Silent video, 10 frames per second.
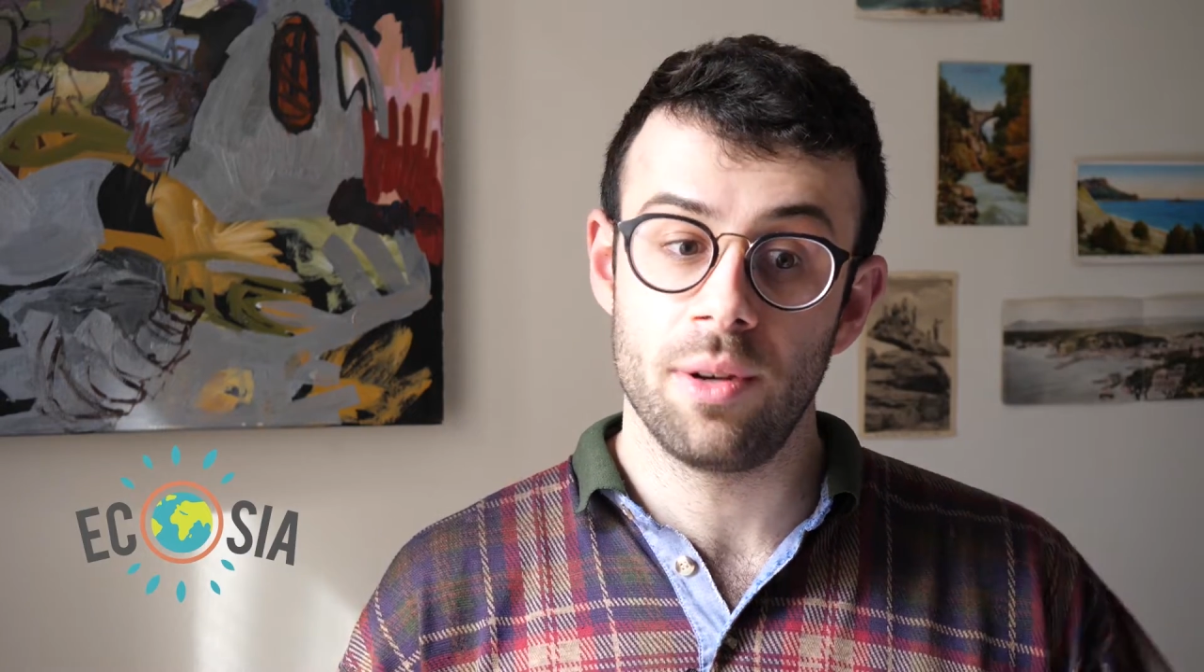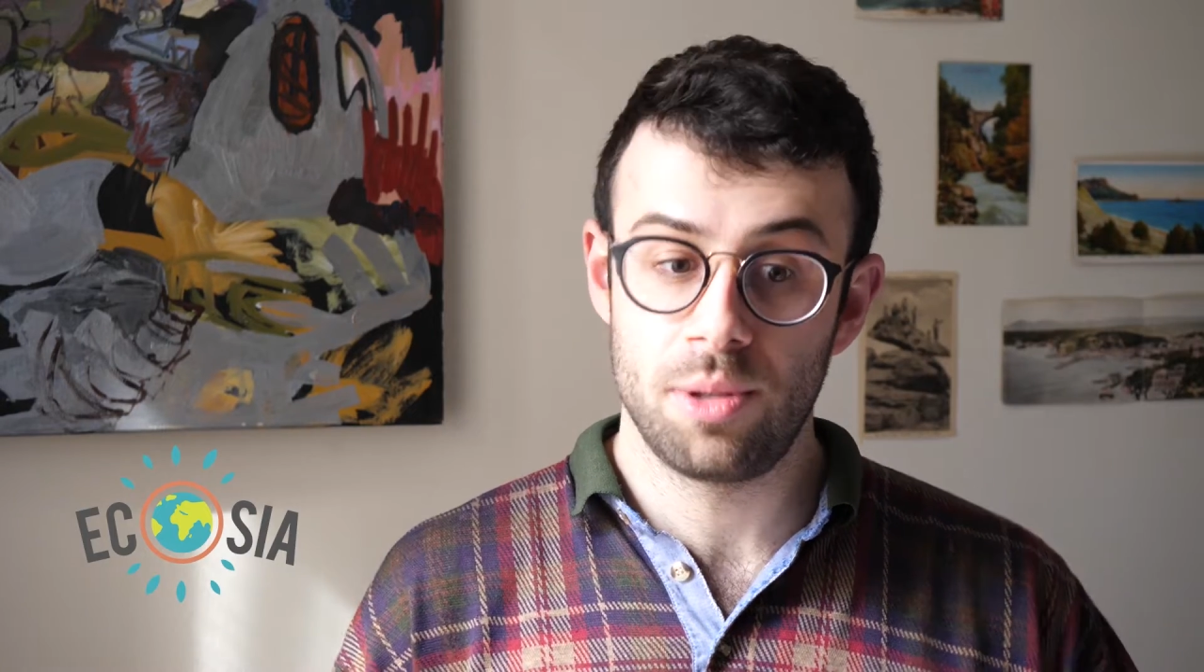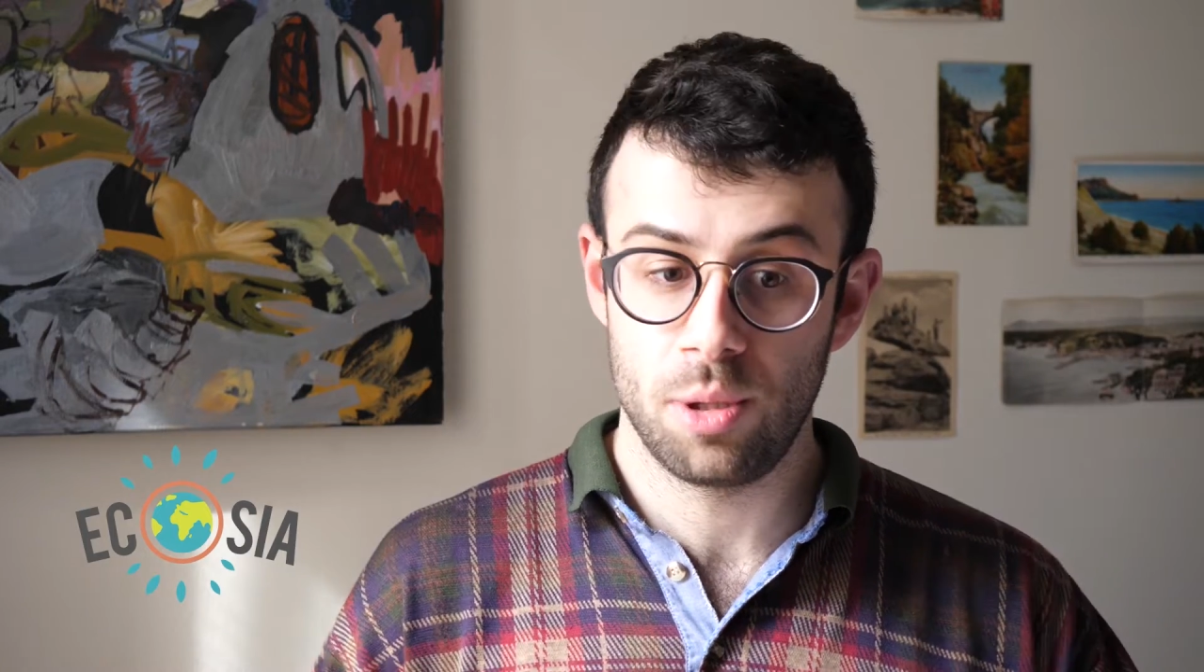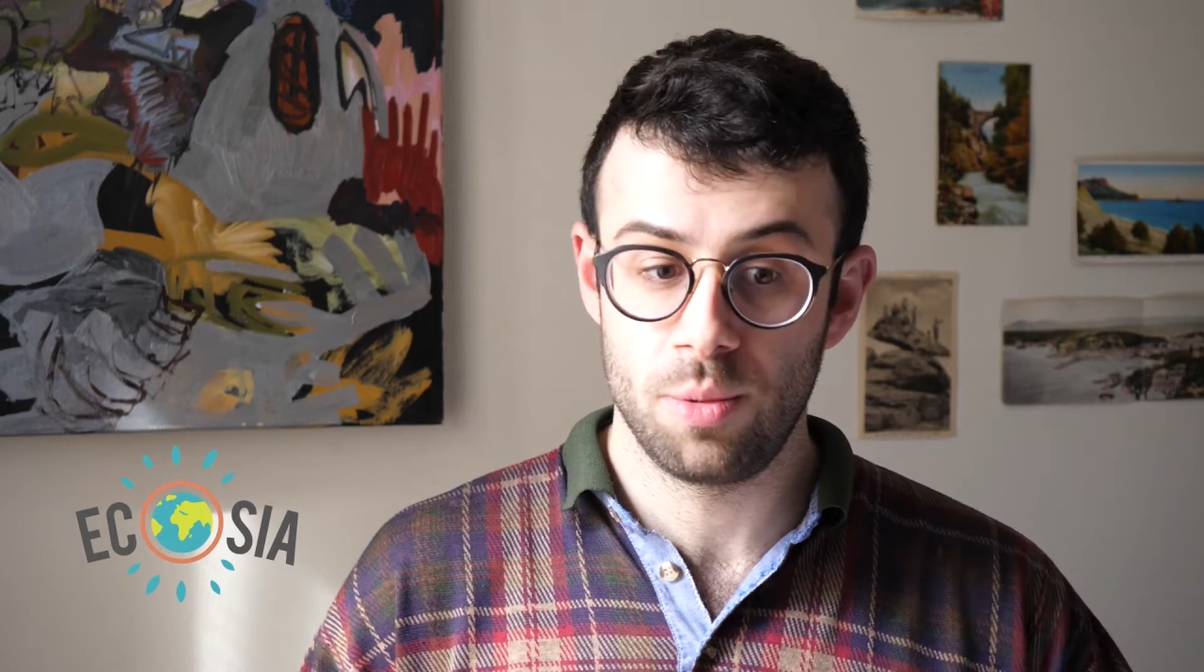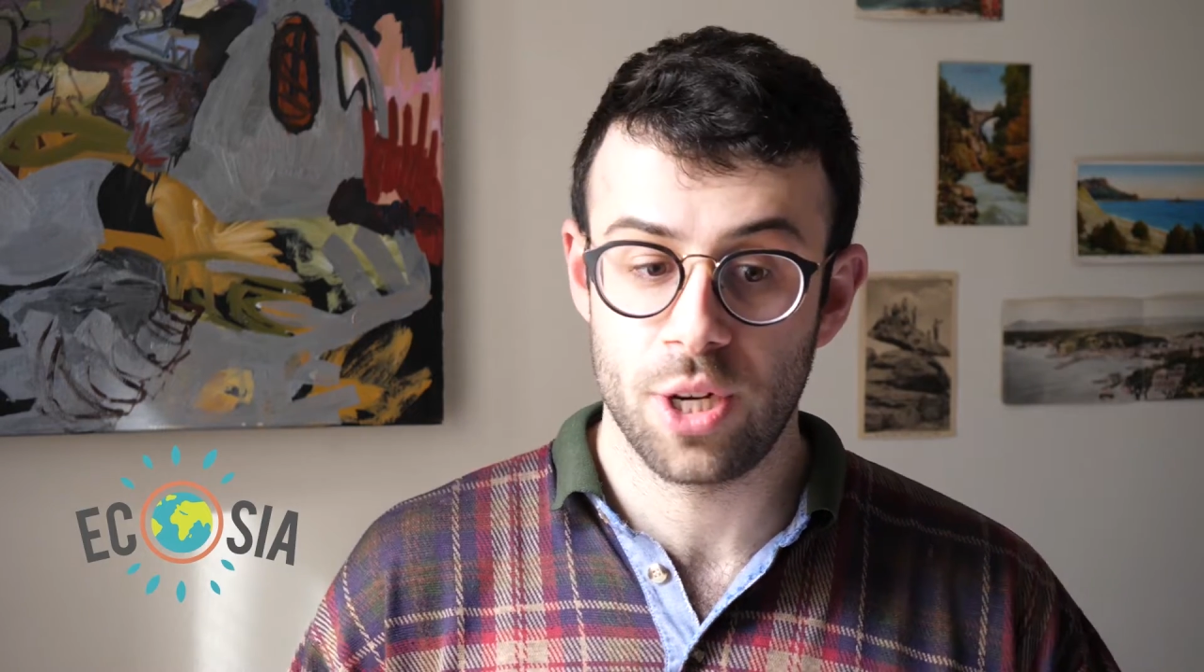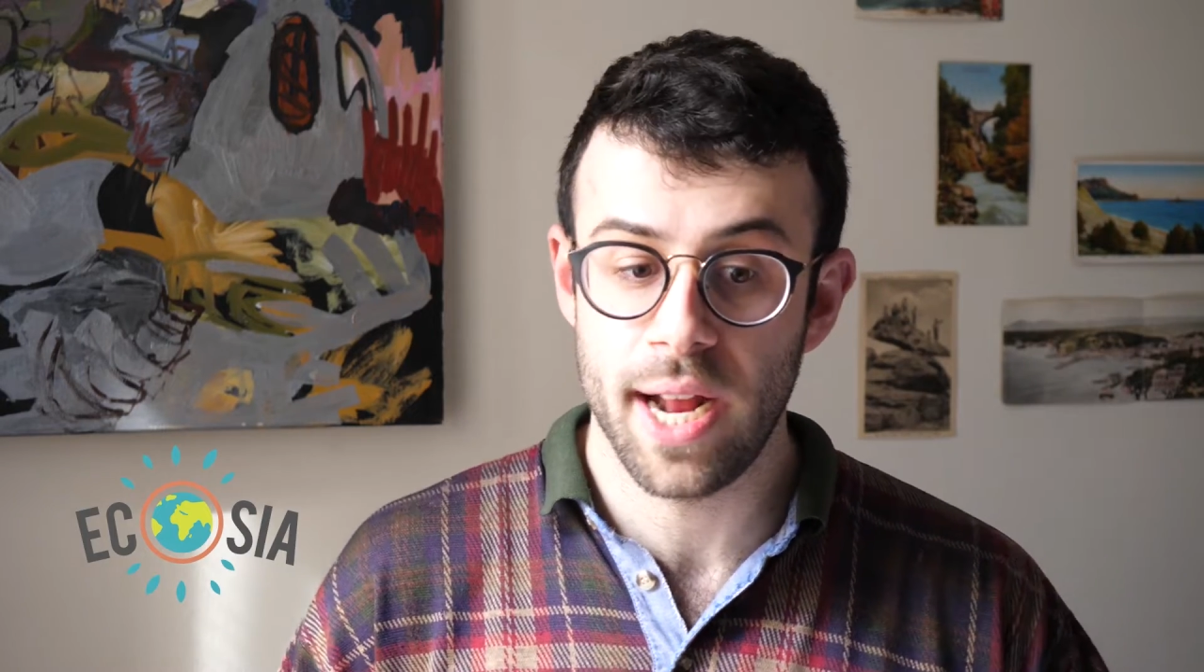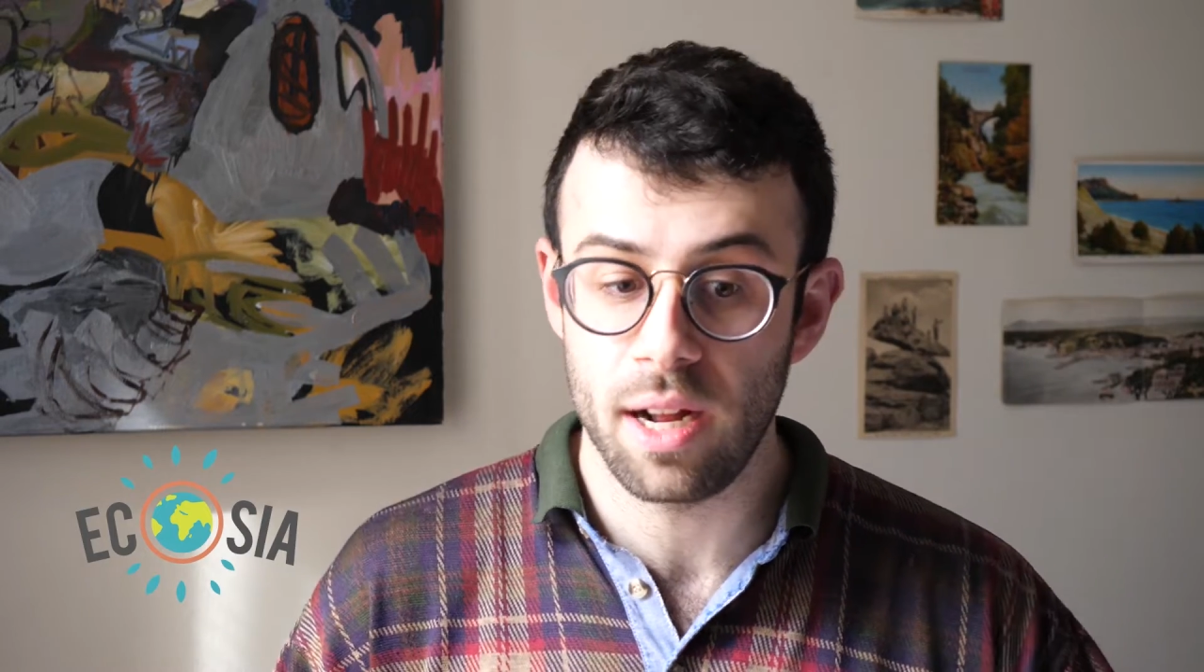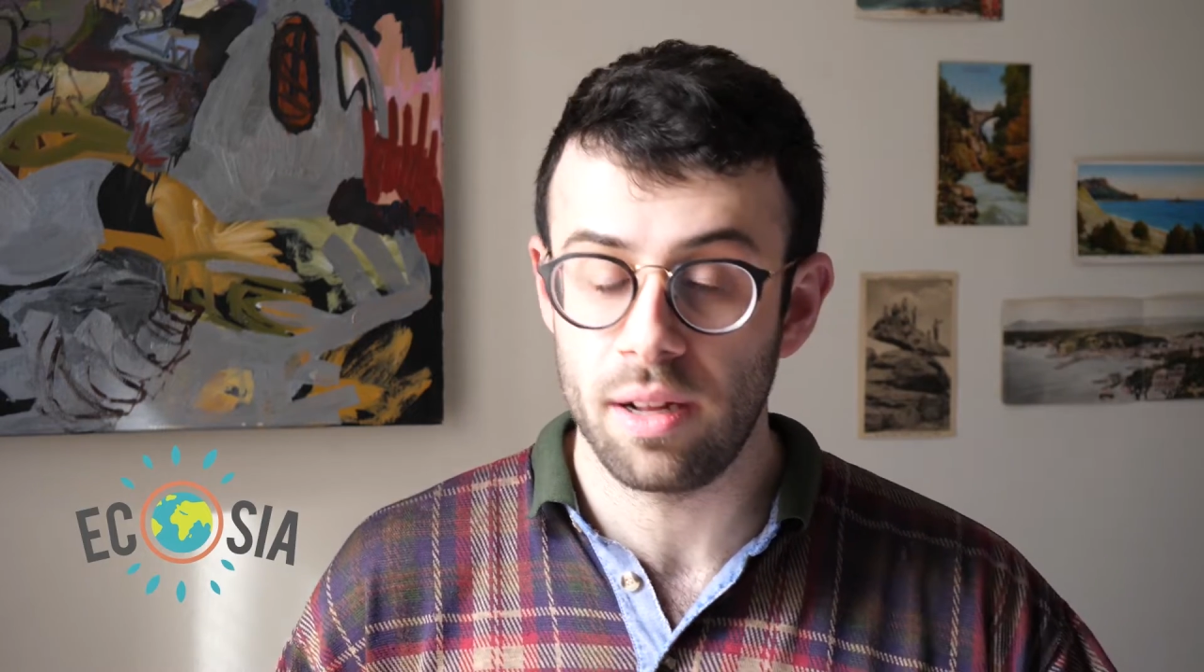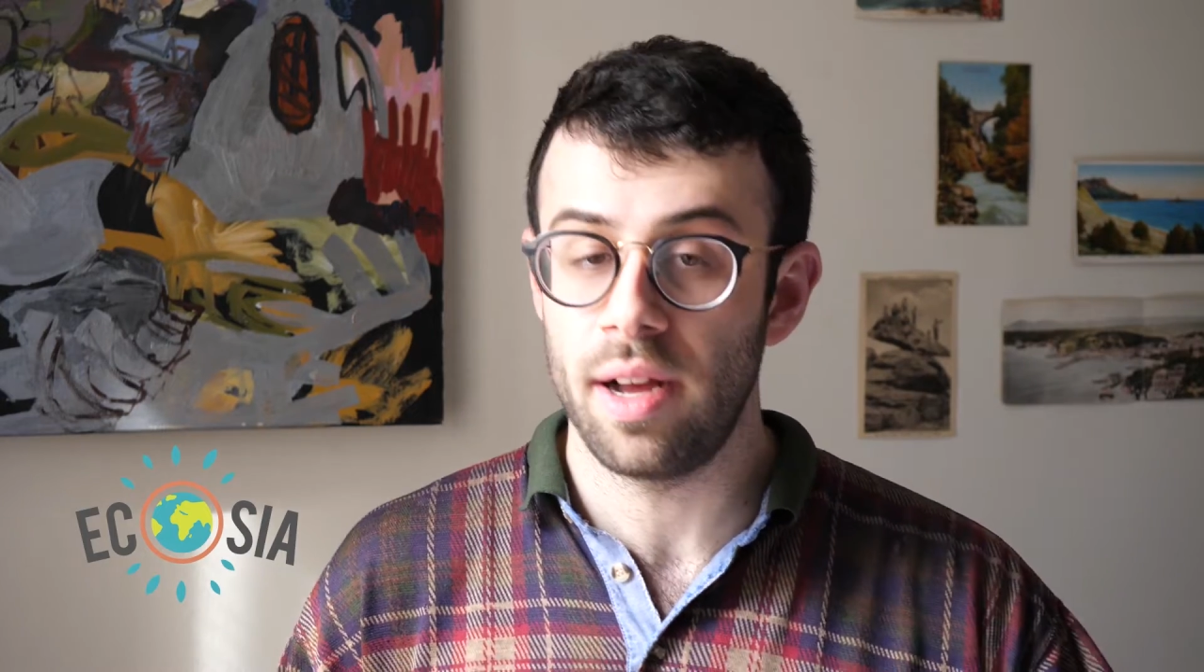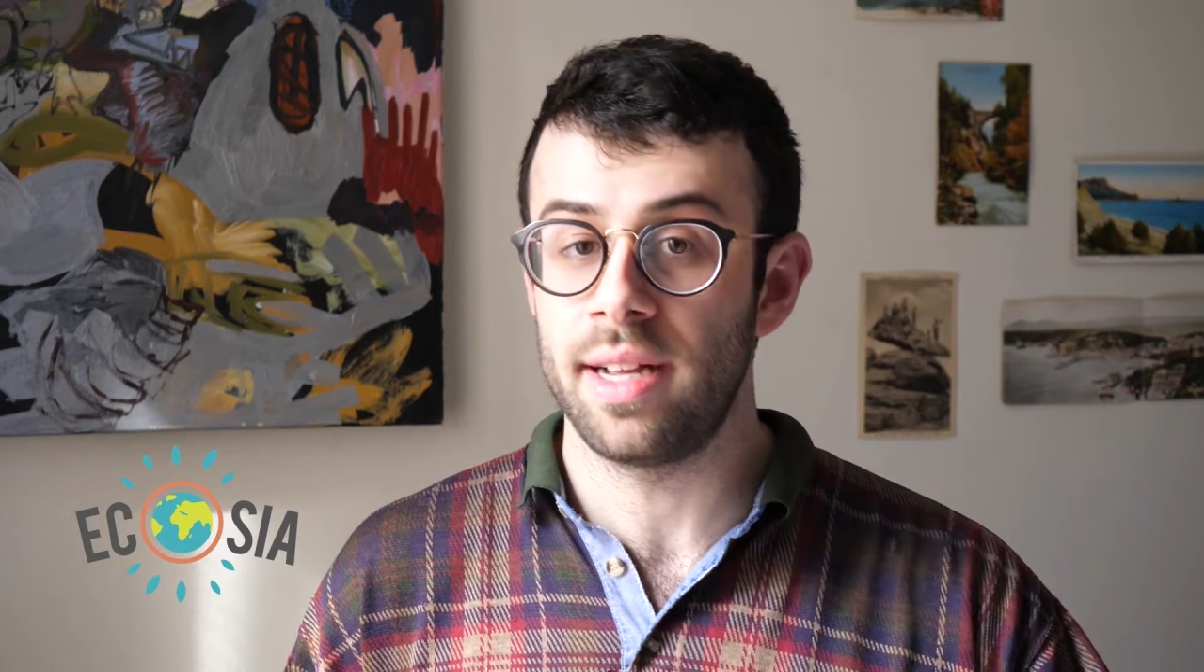YouTube
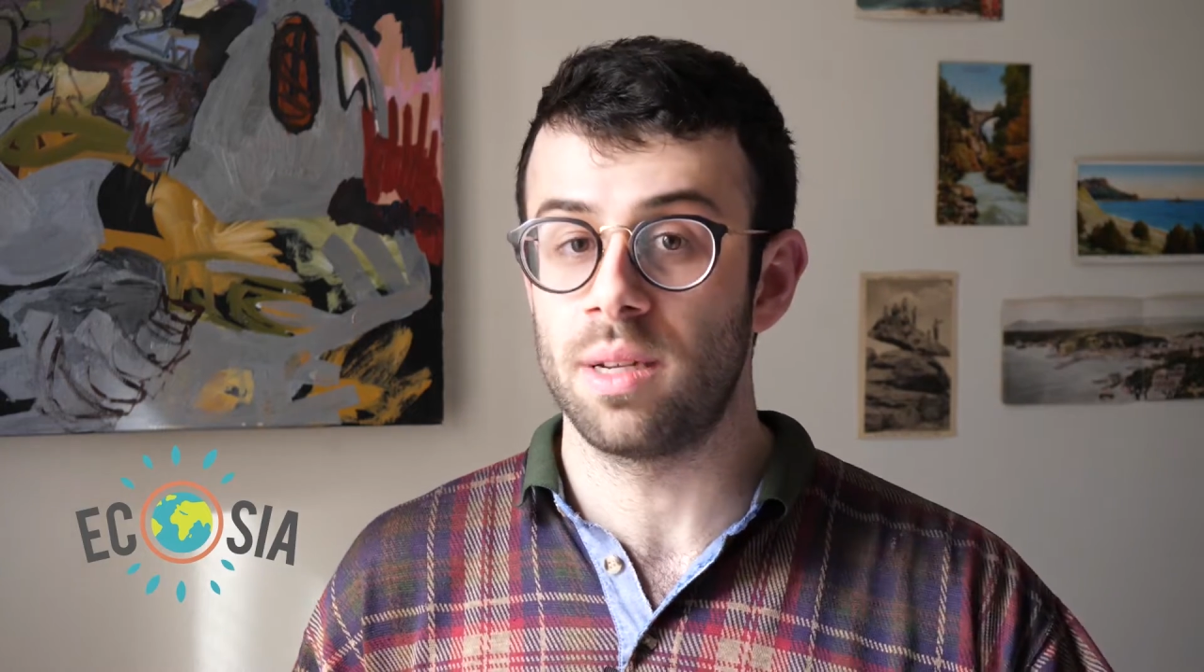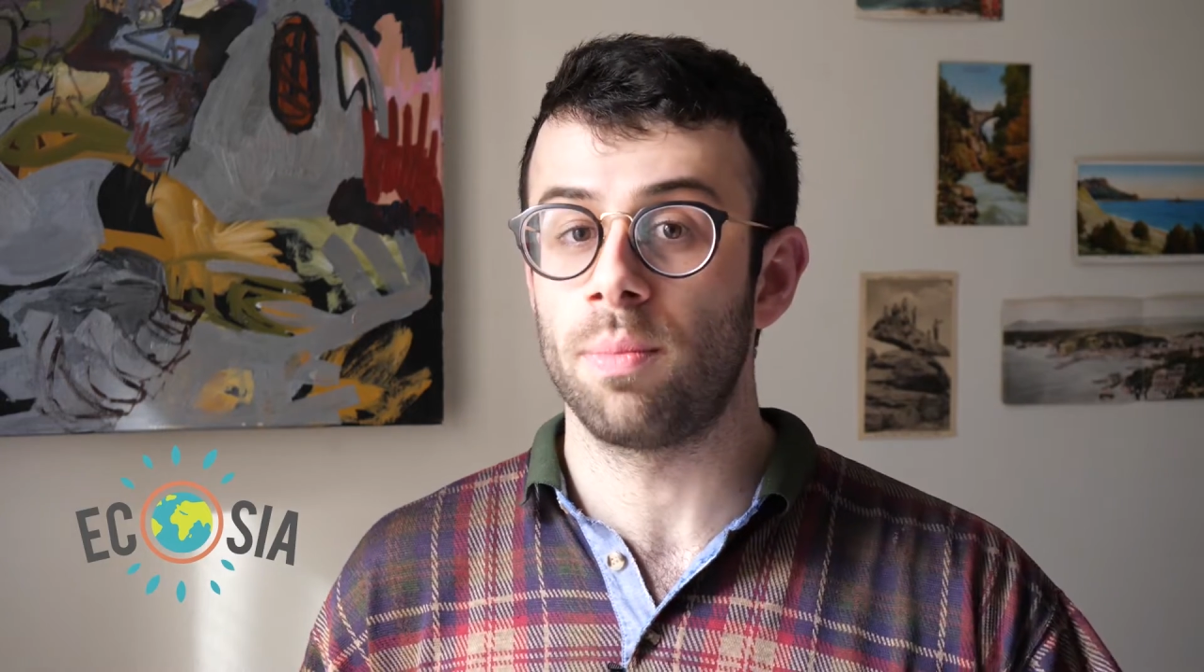channel as